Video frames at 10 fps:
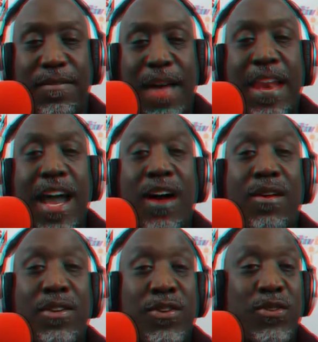And
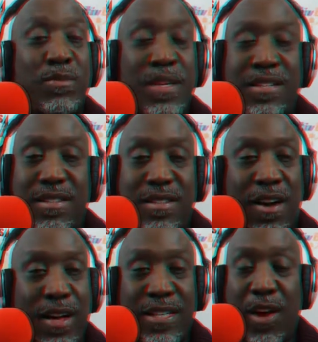now the dude's business is
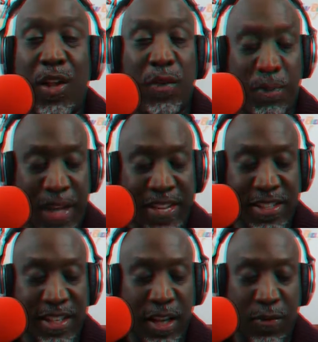all over the place.
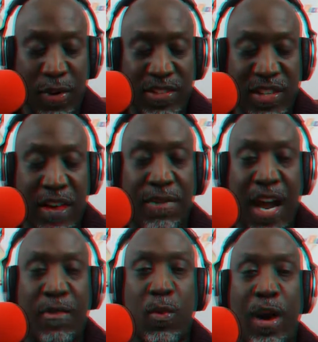He's delivering stuff
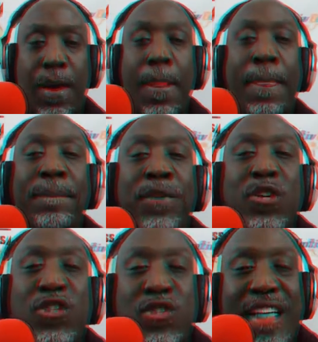everywhere.
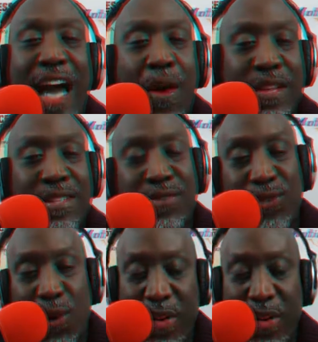There's countless of
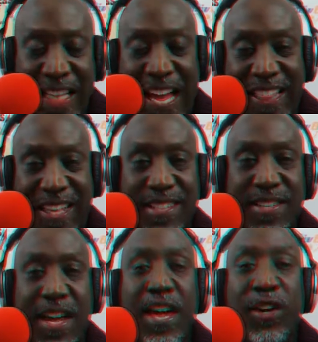stories like this.
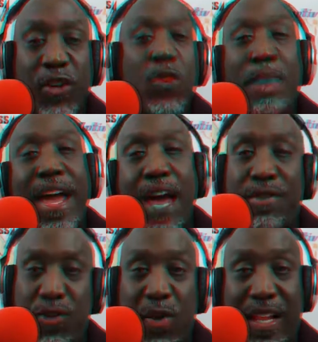You may have a
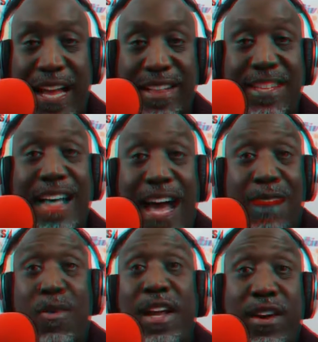story like this. I
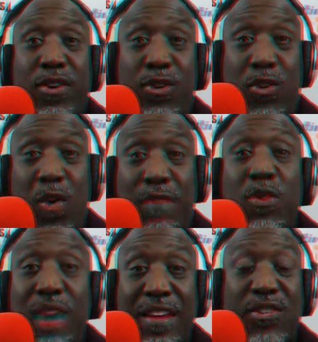want to hear your story. If
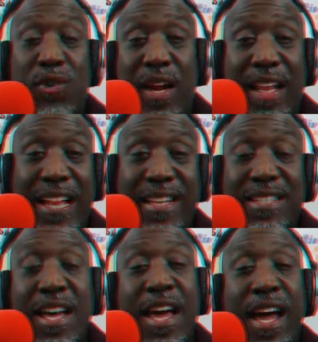you've got a story like this,
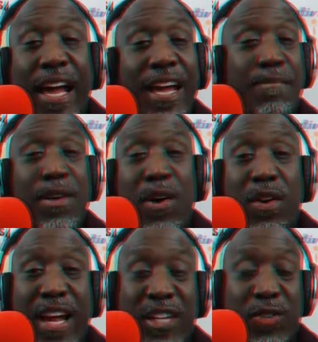hit me
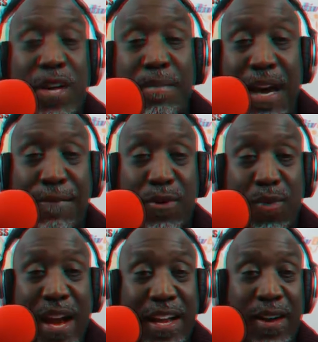on
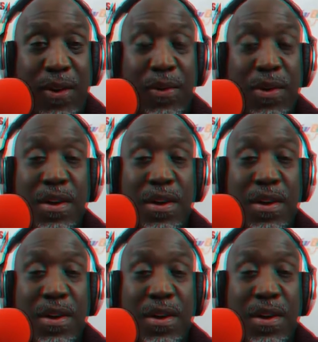extremeeffortradio